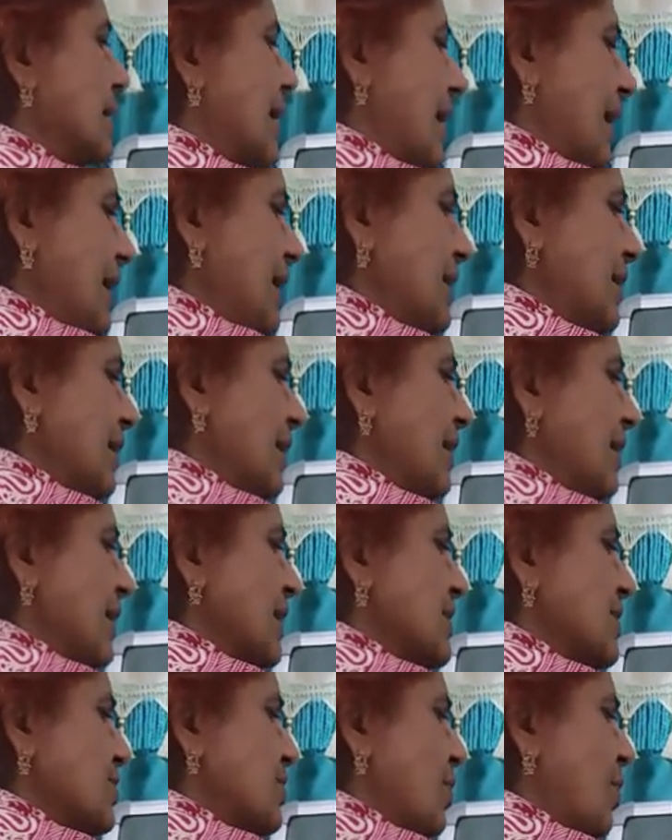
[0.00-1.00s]
Right?
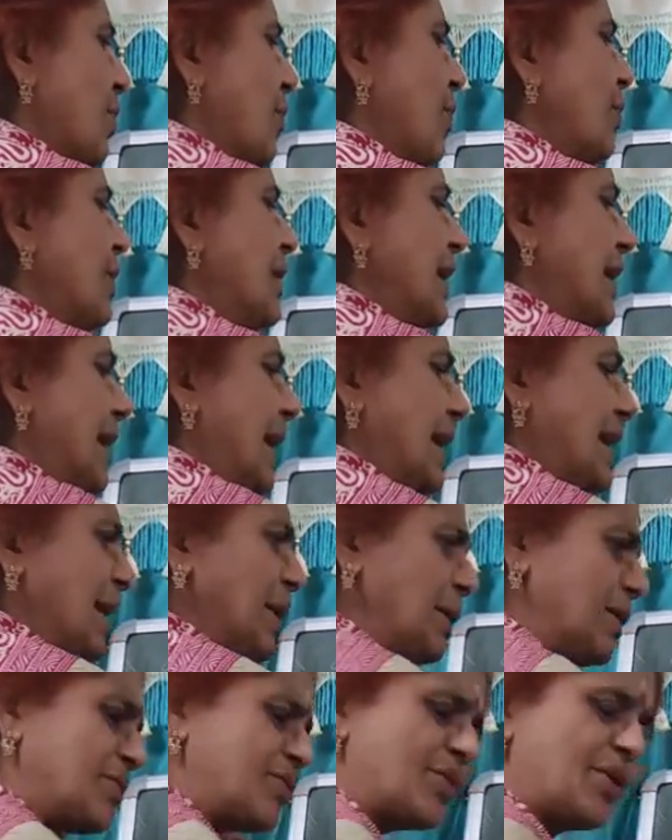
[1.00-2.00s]
So in any
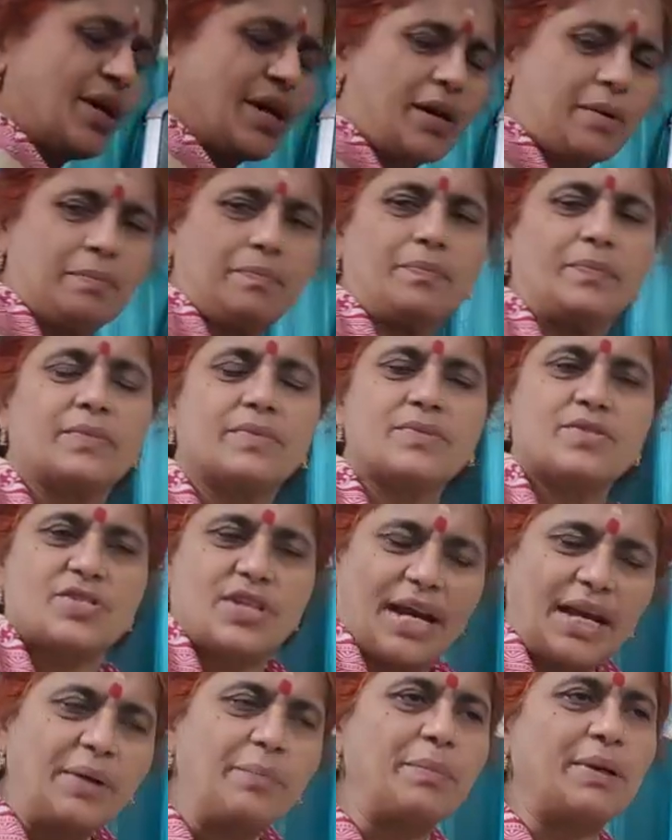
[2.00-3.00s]
theorem
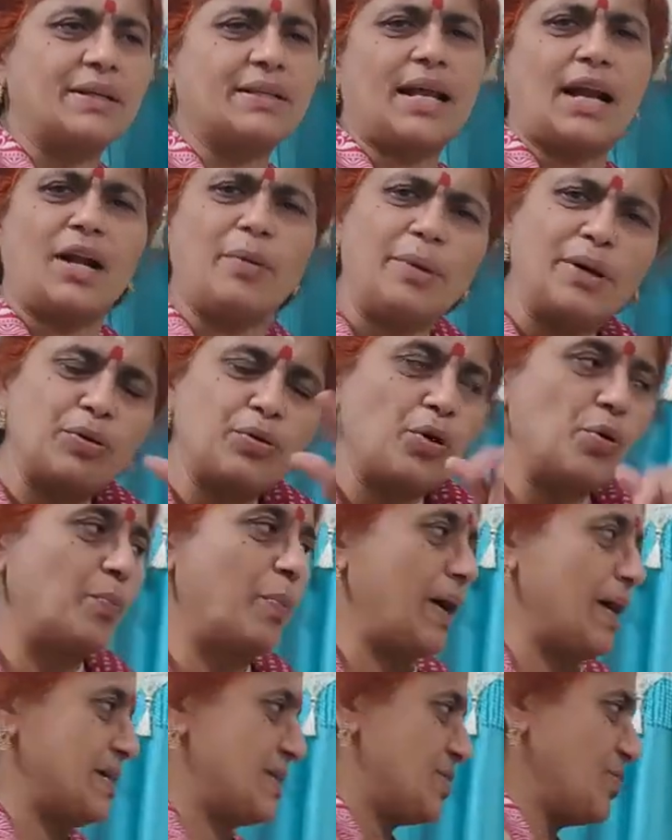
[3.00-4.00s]
statement there will be two
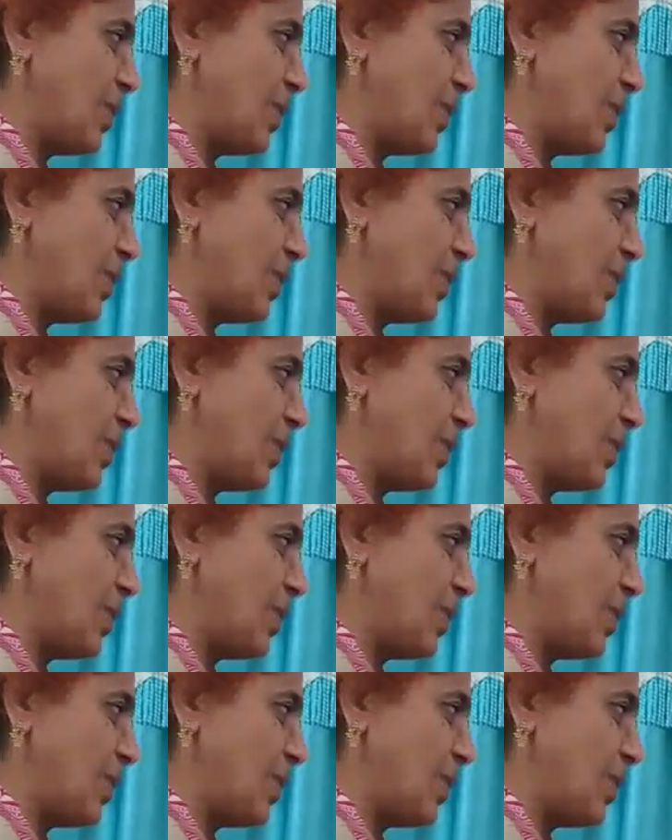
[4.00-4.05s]
parts.